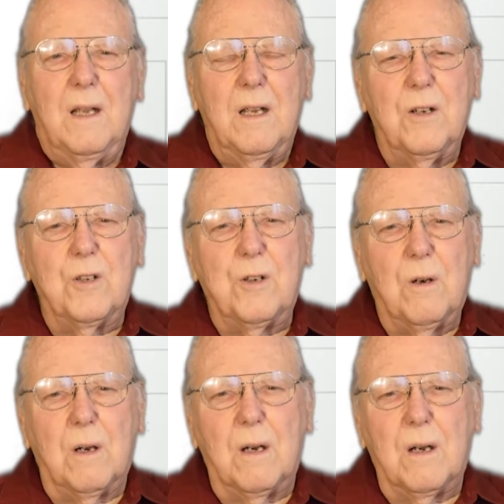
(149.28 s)
In
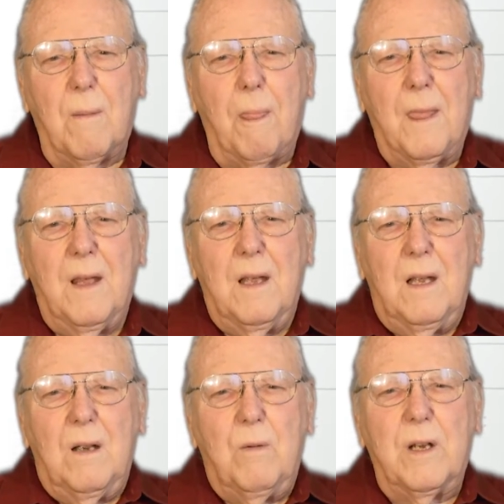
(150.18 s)
short,
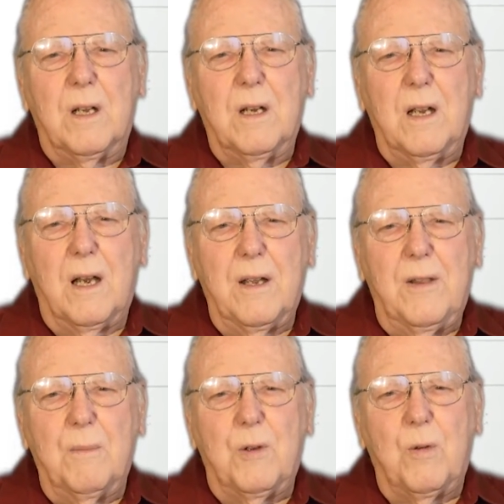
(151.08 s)
we can guide
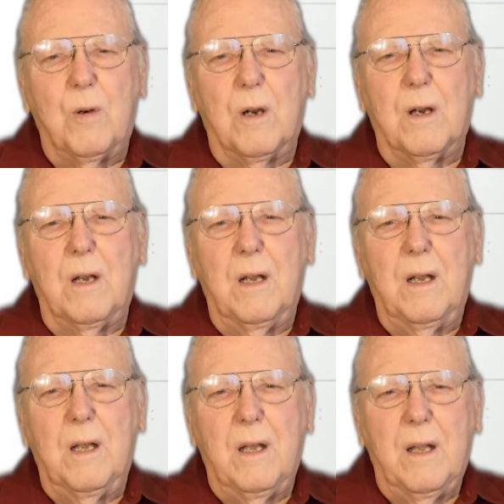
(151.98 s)
them toward
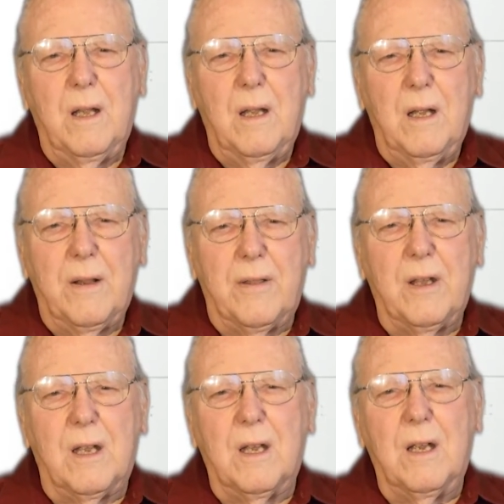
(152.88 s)

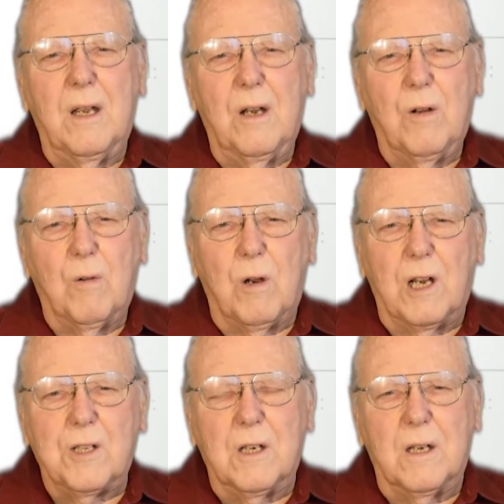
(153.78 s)
thinking
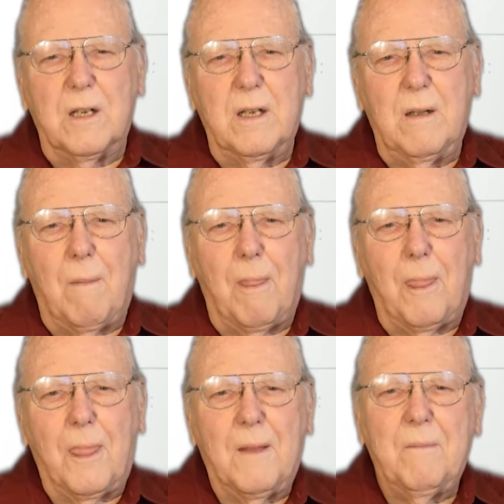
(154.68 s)
rationally.
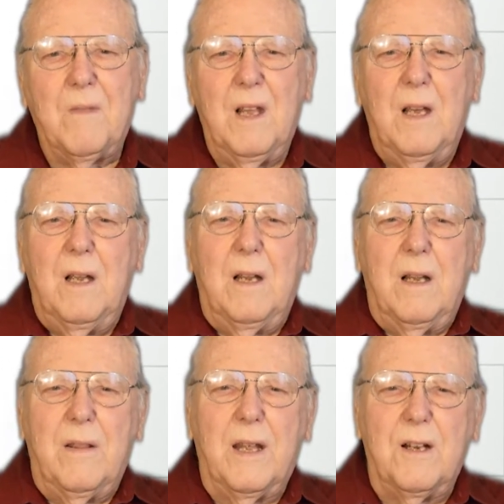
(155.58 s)

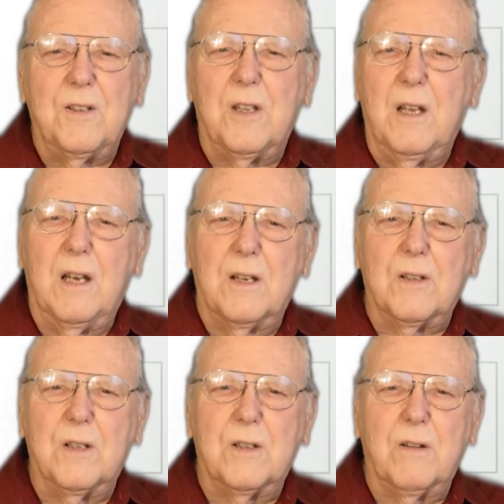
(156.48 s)
That is the
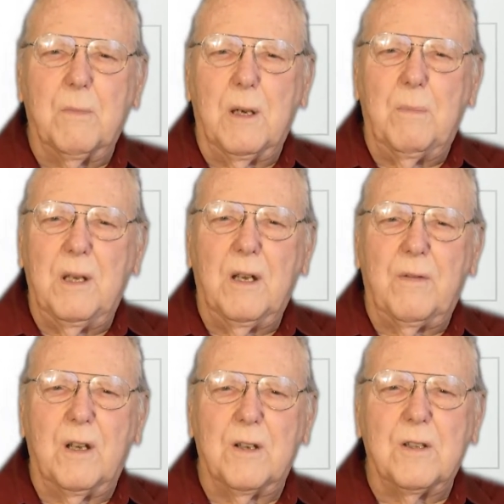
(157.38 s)
essence of my
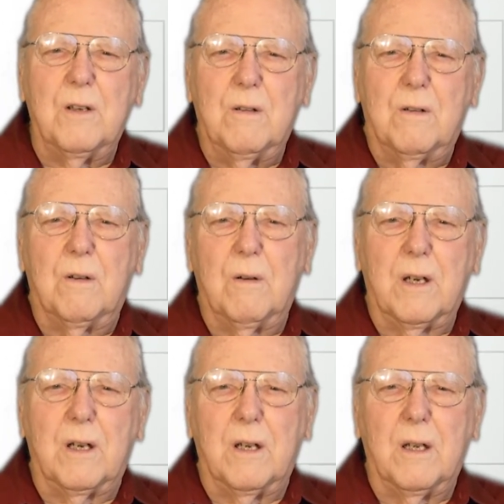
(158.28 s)
BFSU
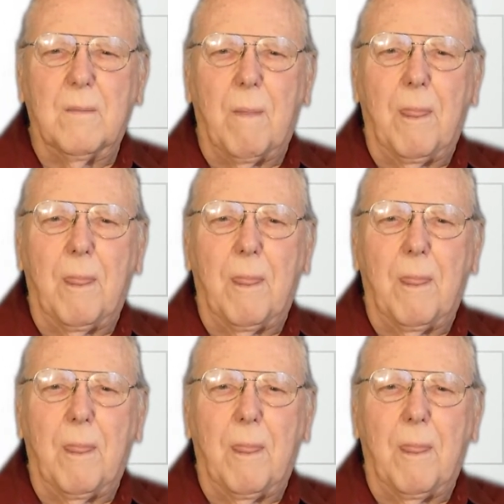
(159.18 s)
curriculum.